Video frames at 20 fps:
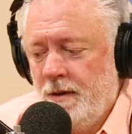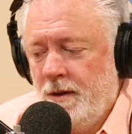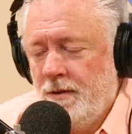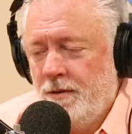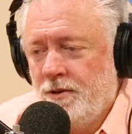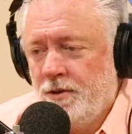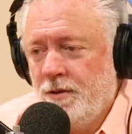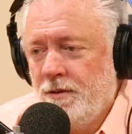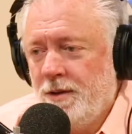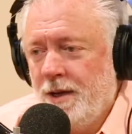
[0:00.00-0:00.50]

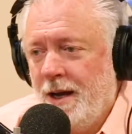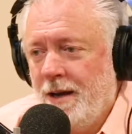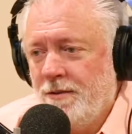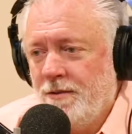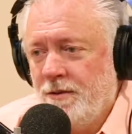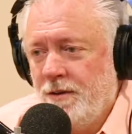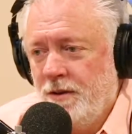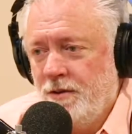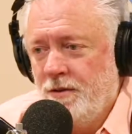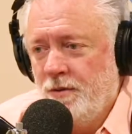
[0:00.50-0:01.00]
in
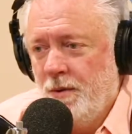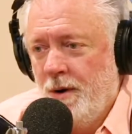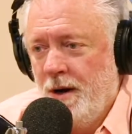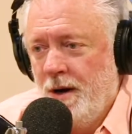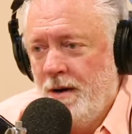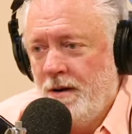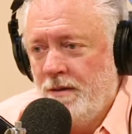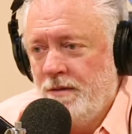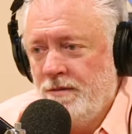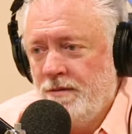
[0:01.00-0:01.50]

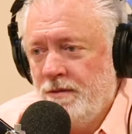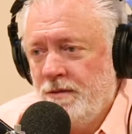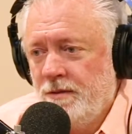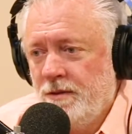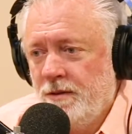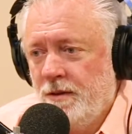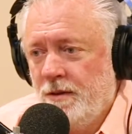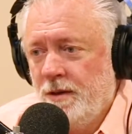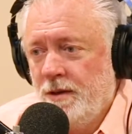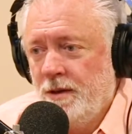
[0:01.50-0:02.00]
2012,
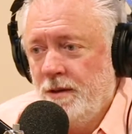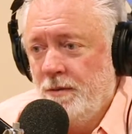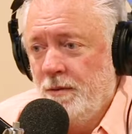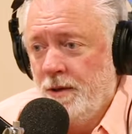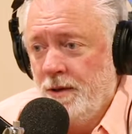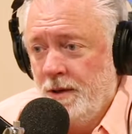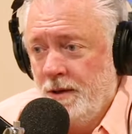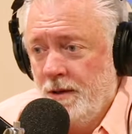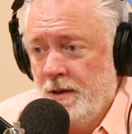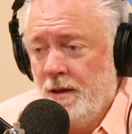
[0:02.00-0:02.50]

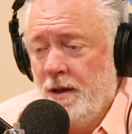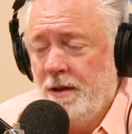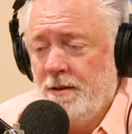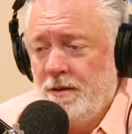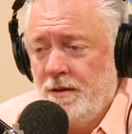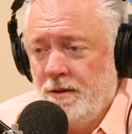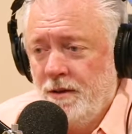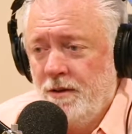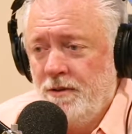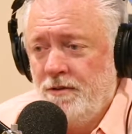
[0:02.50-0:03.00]
when
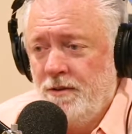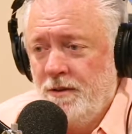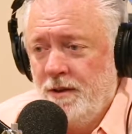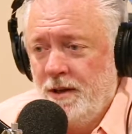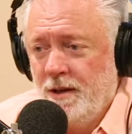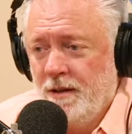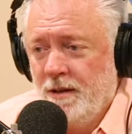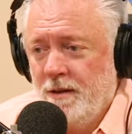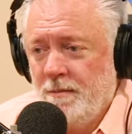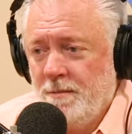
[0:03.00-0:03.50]
London hosted
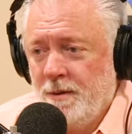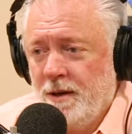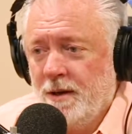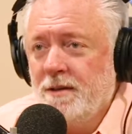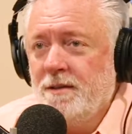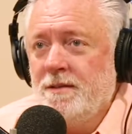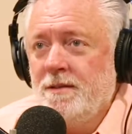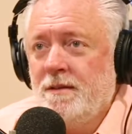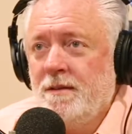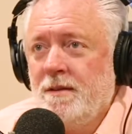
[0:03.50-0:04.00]
the
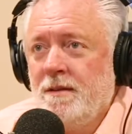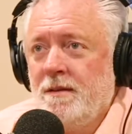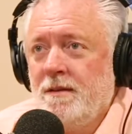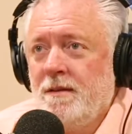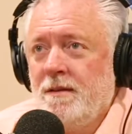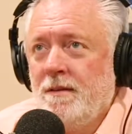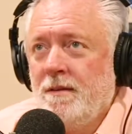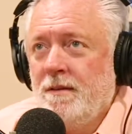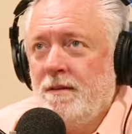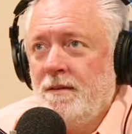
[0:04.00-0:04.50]
Olympics,
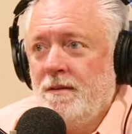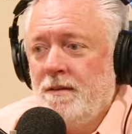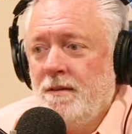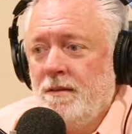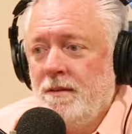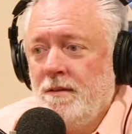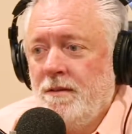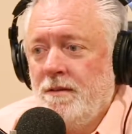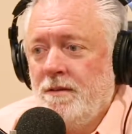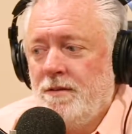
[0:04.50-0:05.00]

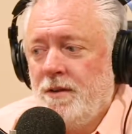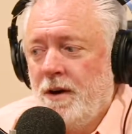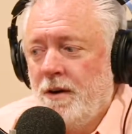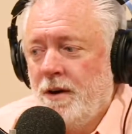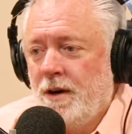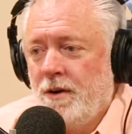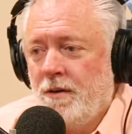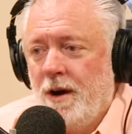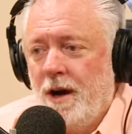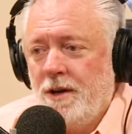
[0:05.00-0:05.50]

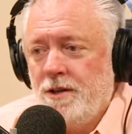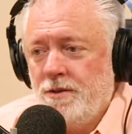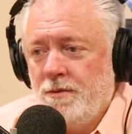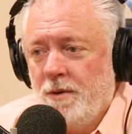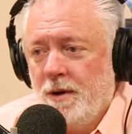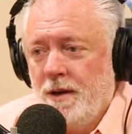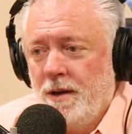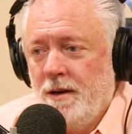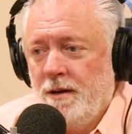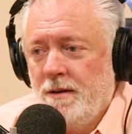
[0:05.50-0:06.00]
Sarah
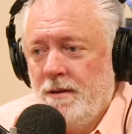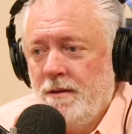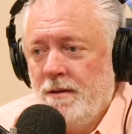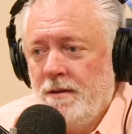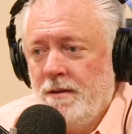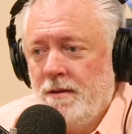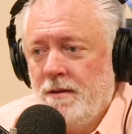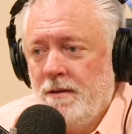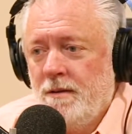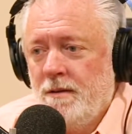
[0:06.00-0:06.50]
graduated
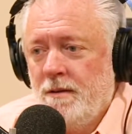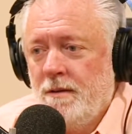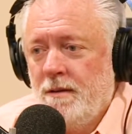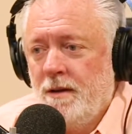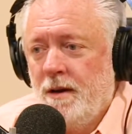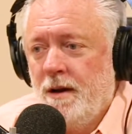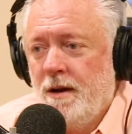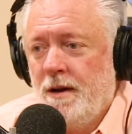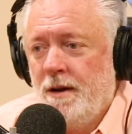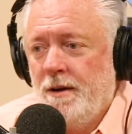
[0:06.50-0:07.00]

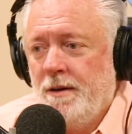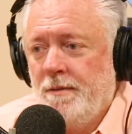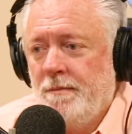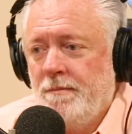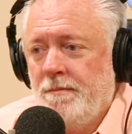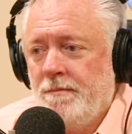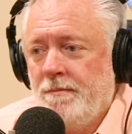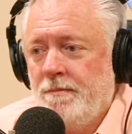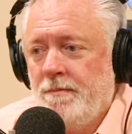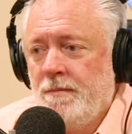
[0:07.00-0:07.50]

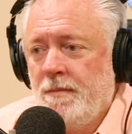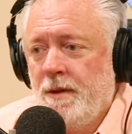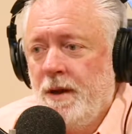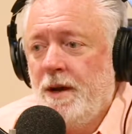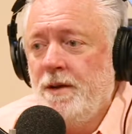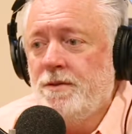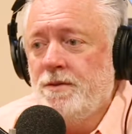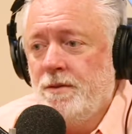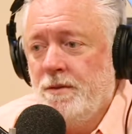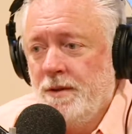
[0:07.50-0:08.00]

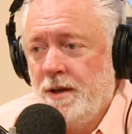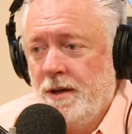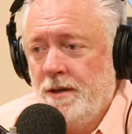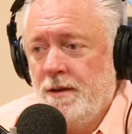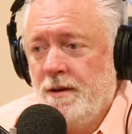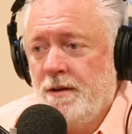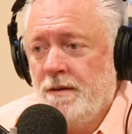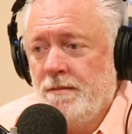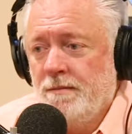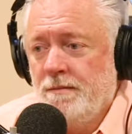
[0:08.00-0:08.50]
high school that
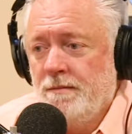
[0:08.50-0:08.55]
year.